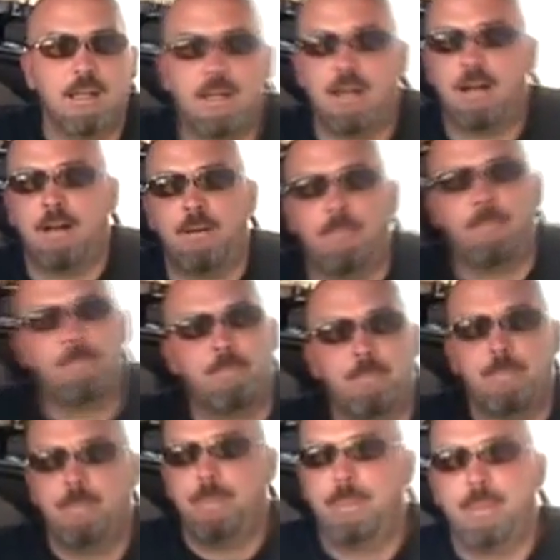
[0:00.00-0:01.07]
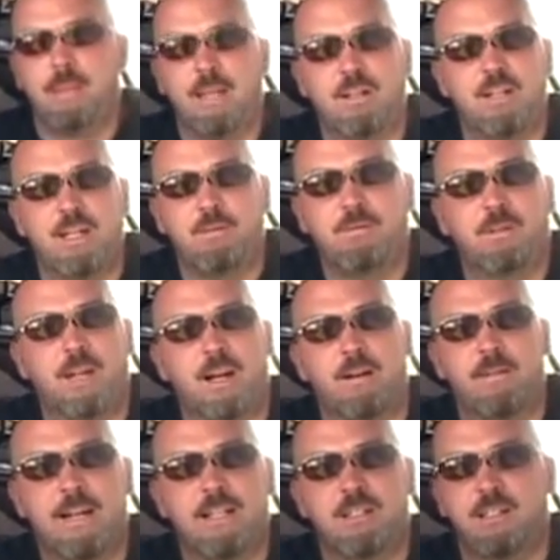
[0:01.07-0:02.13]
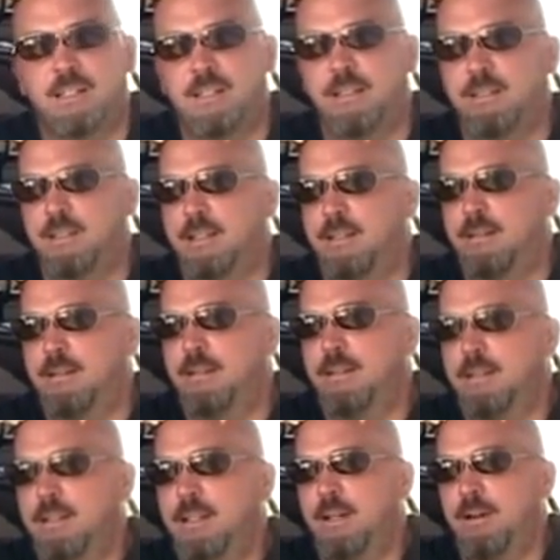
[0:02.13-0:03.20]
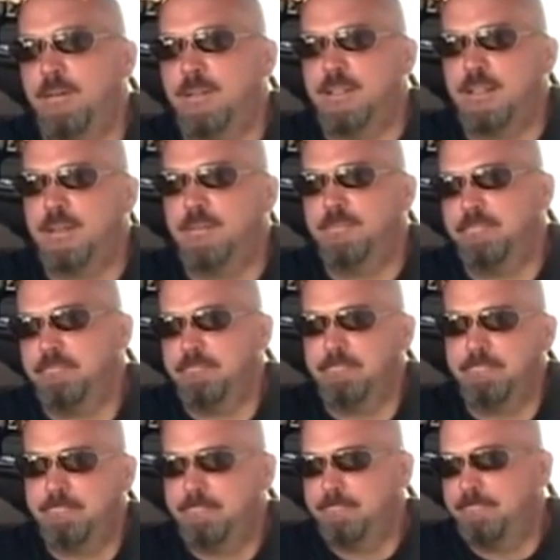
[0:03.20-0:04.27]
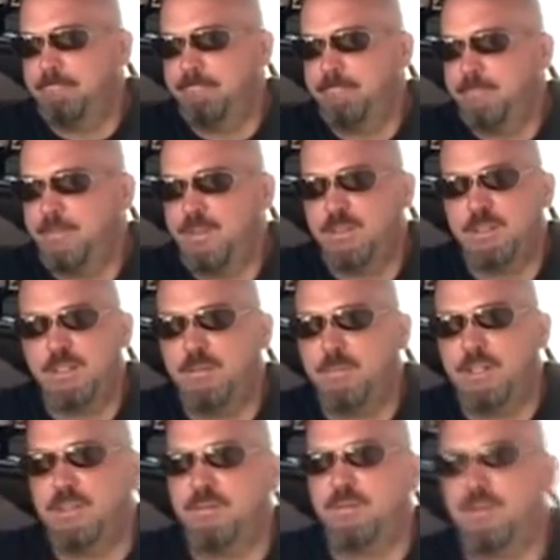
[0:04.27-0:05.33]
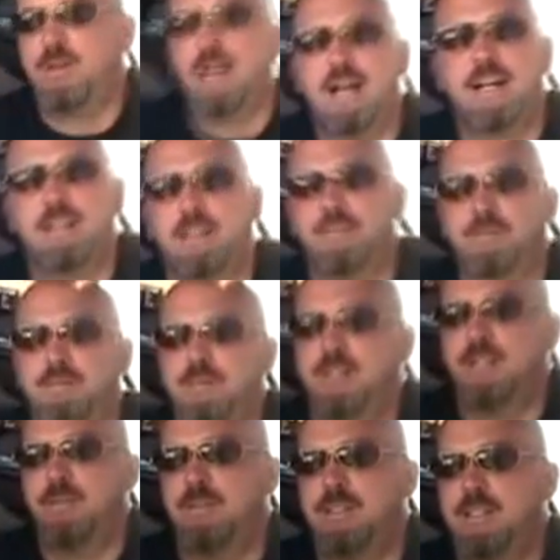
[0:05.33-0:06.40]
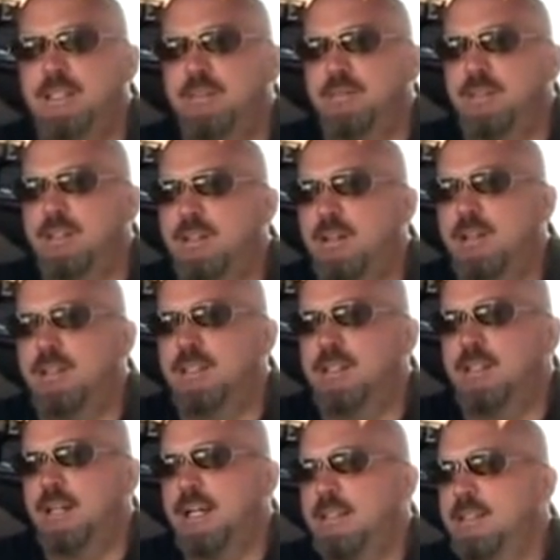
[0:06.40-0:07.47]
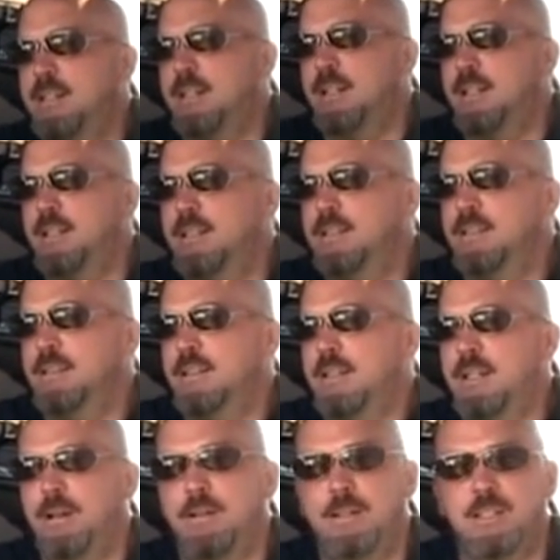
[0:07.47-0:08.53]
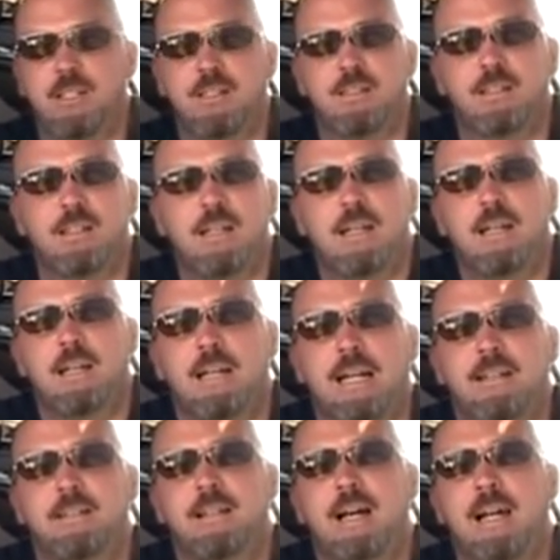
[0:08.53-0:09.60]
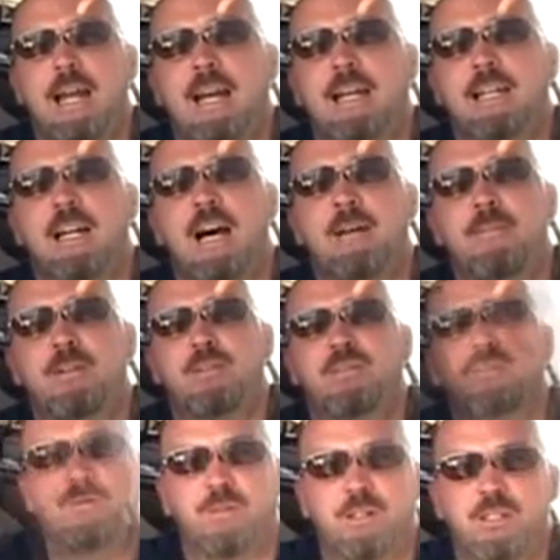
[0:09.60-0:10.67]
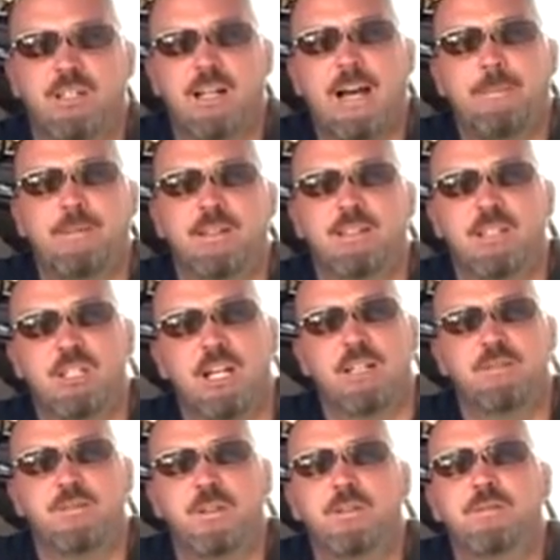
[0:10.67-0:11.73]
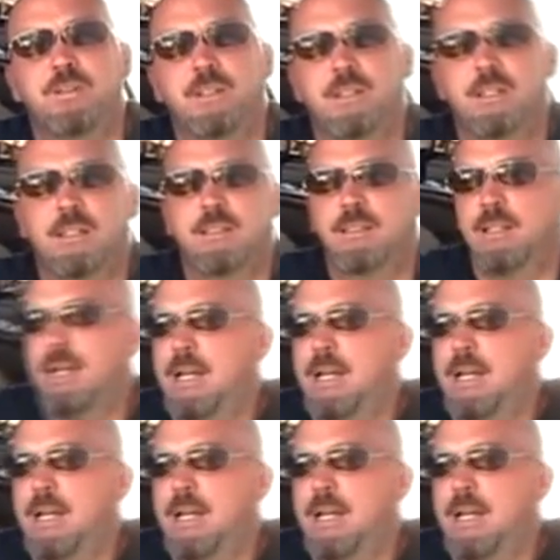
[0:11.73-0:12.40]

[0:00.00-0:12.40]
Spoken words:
you need flare wrenches, and you know, it's so much variety of, you know, with the different cars that are out there that, you know, it's not economical for a shop to suggest fuel filters.